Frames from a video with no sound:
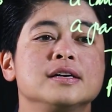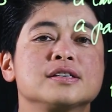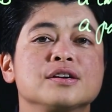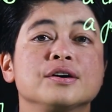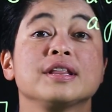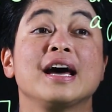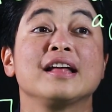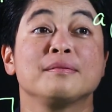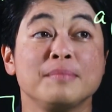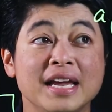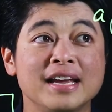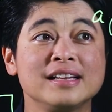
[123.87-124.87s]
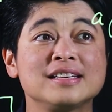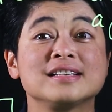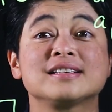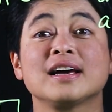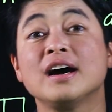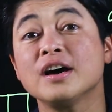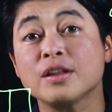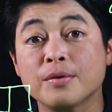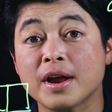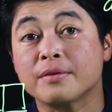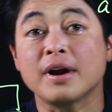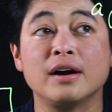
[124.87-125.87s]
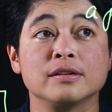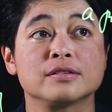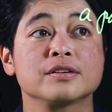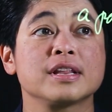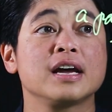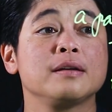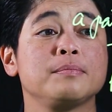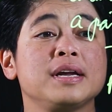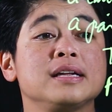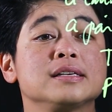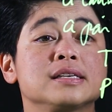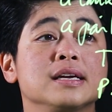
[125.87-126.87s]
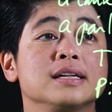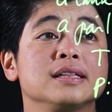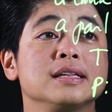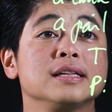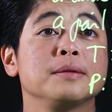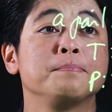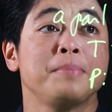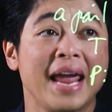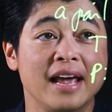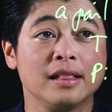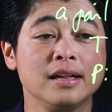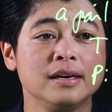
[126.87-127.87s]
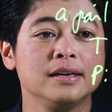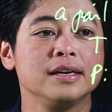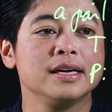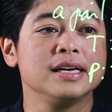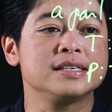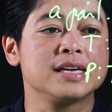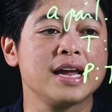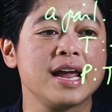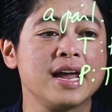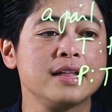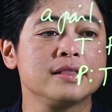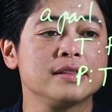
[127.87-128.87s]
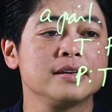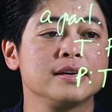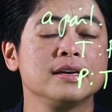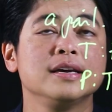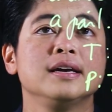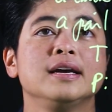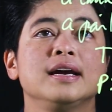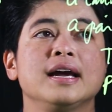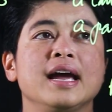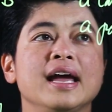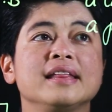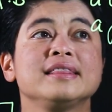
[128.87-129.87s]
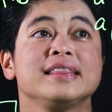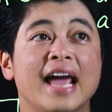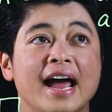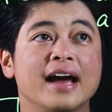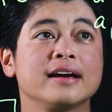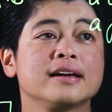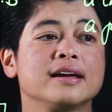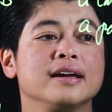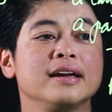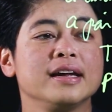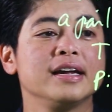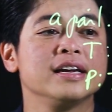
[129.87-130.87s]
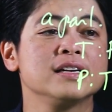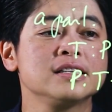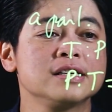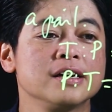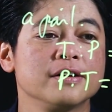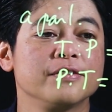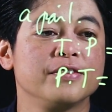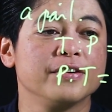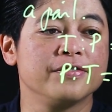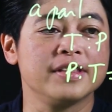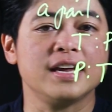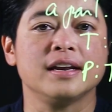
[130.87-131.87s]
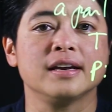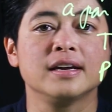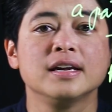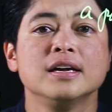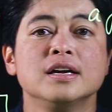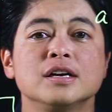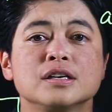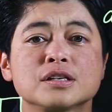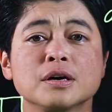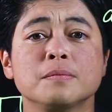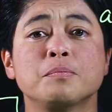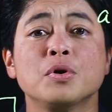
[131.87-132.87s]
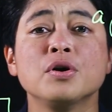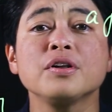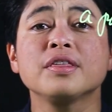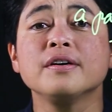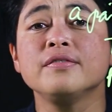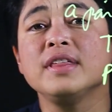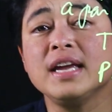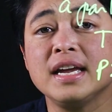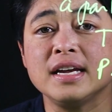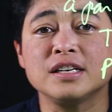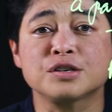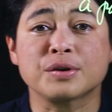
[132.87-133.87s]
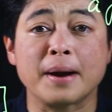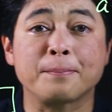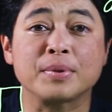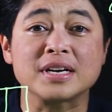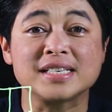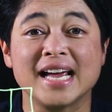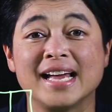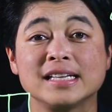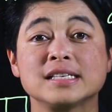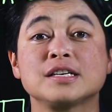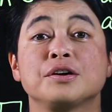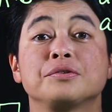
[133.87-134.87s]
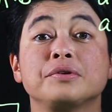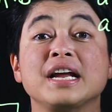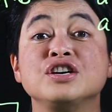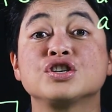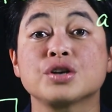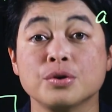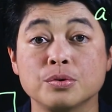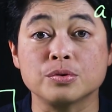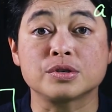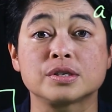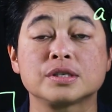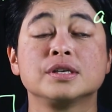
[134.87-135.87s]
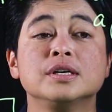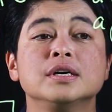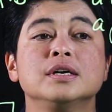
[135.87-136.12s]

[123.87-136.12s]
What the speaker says: So that means it's the other way around. So that means pail is 8 and tank is 15. So both of these represent ratios.